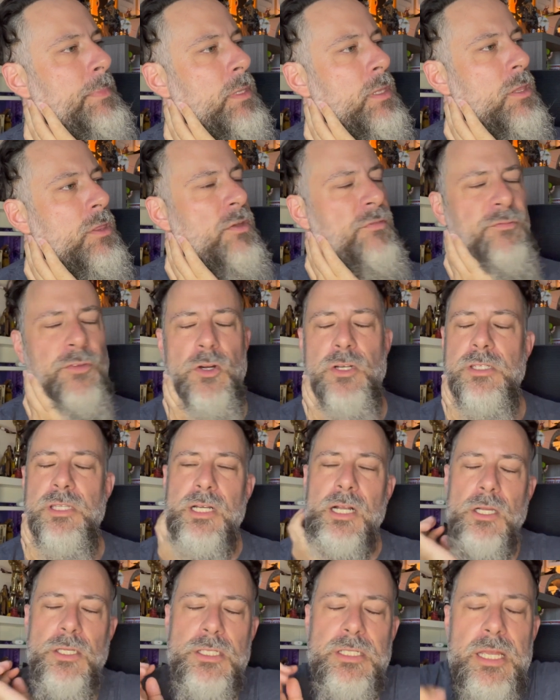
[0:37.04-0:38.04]
The first thing
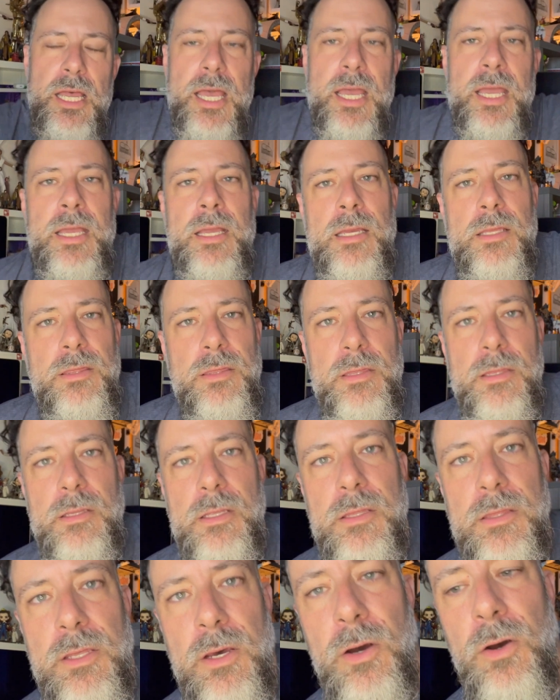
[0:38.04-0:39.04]
I'll say,
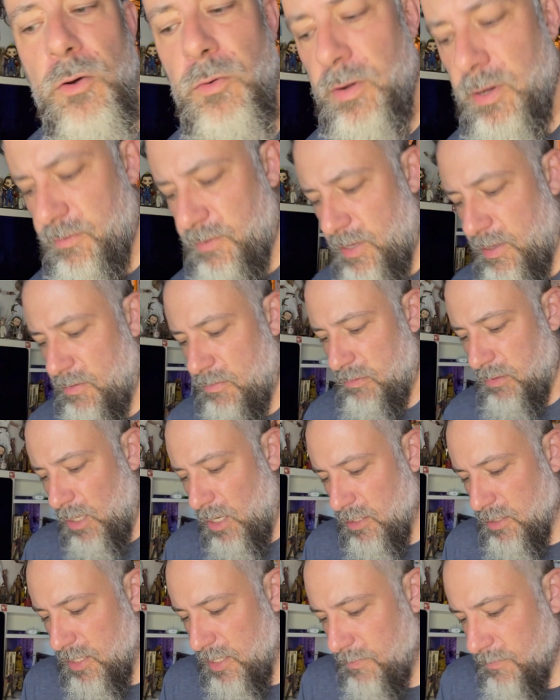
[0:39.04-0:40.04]
though,
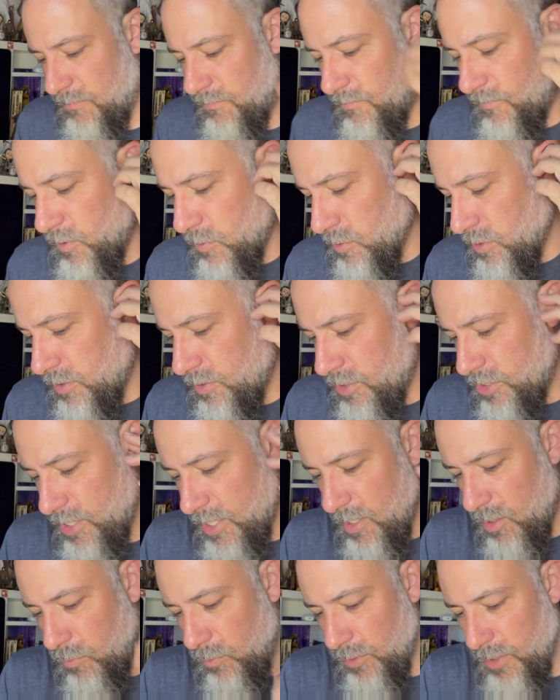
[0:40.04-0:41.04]
longtime viewers of the
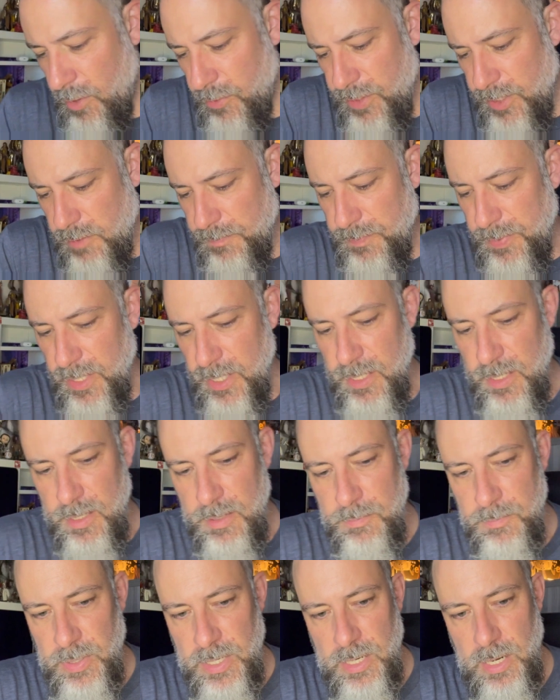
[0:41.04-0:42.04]
channel will know this, but
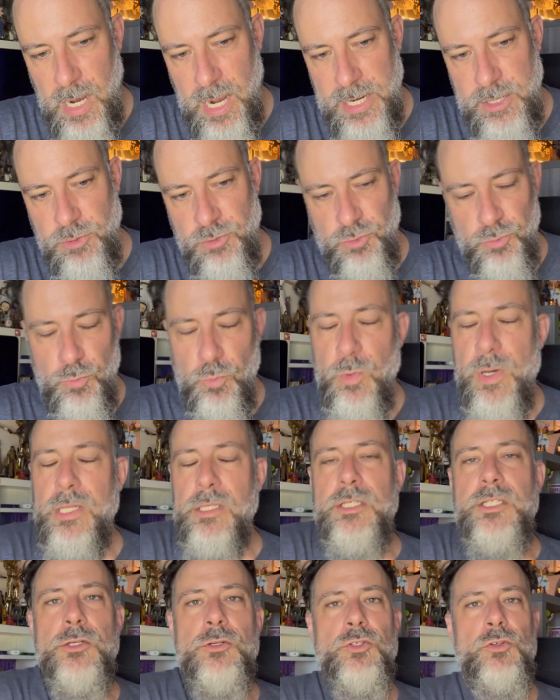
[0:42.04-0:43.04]
I
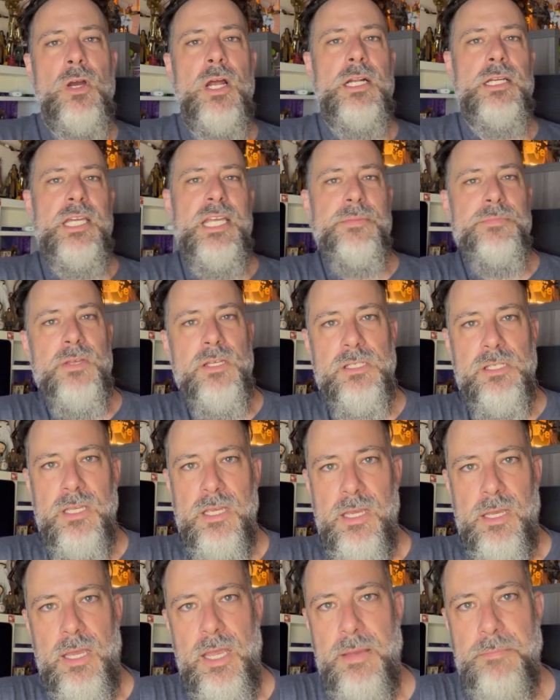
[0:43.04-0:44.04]
really do try to keep this
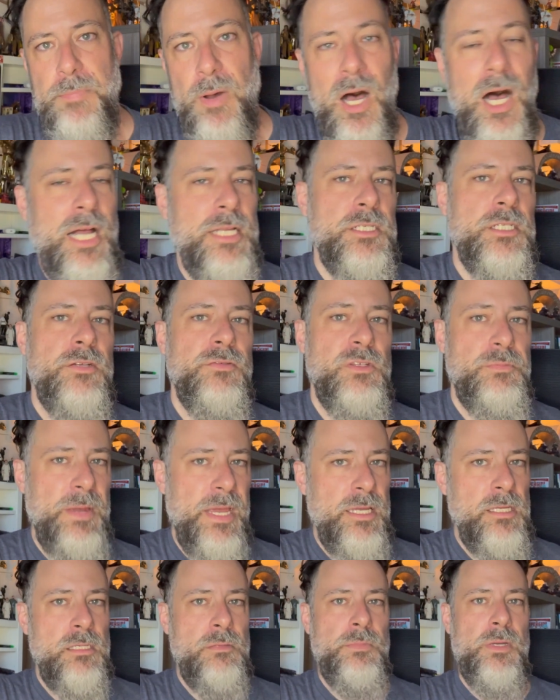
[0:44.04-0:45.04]
a positive
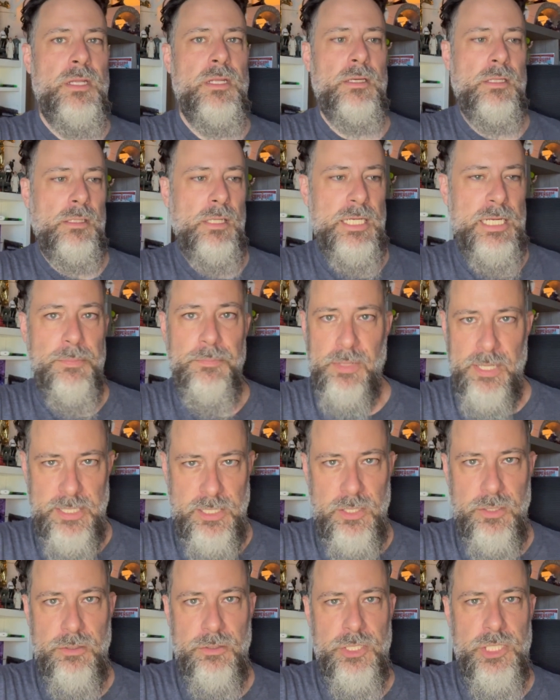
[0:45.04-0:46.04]
space, meaning like a place
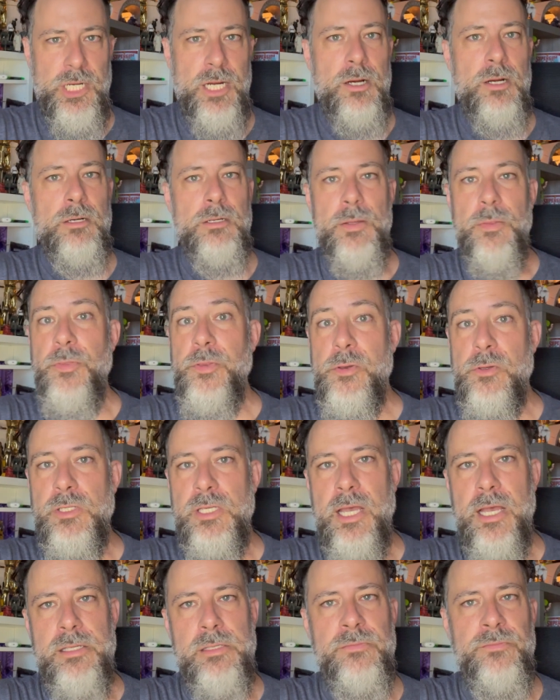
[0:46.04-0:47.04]
to share
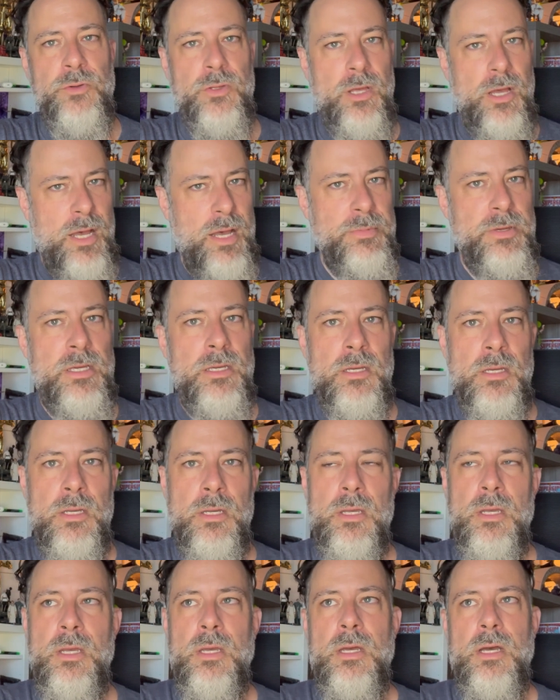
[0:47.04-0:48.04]
enthusiasm for the hobby.
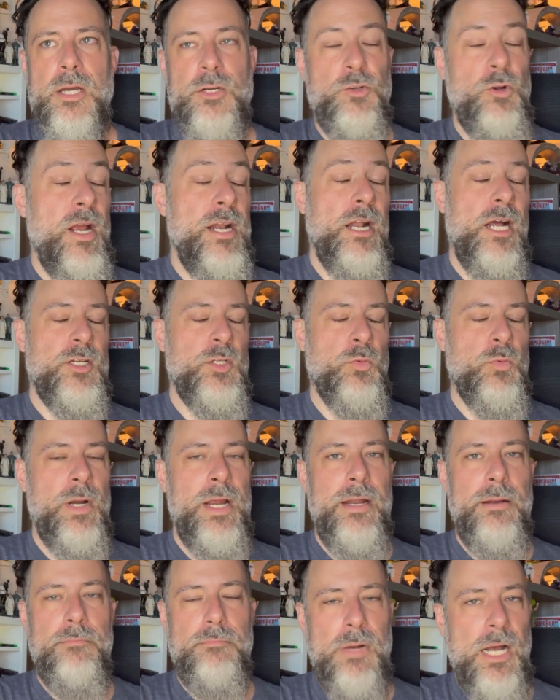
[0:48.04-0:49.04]
I try not to
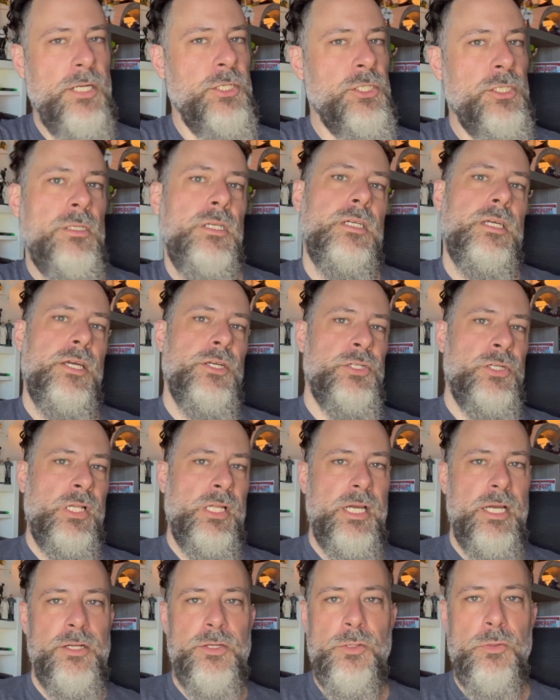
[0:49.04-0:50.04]
rant much. Occasionally
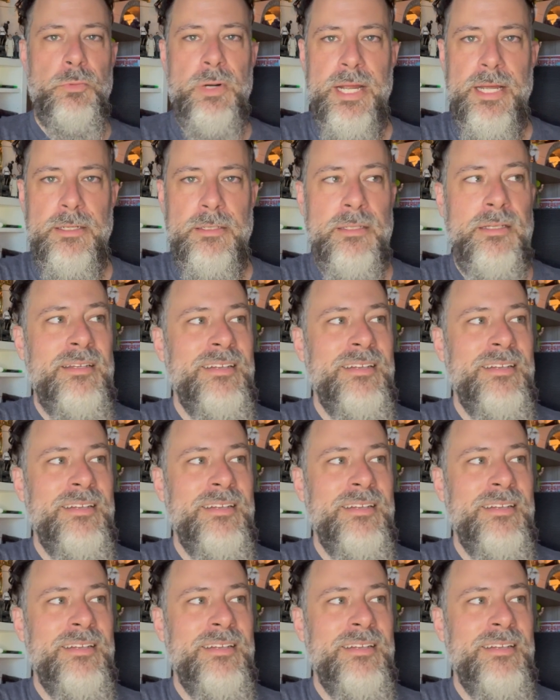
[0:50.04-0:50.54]
I do rant.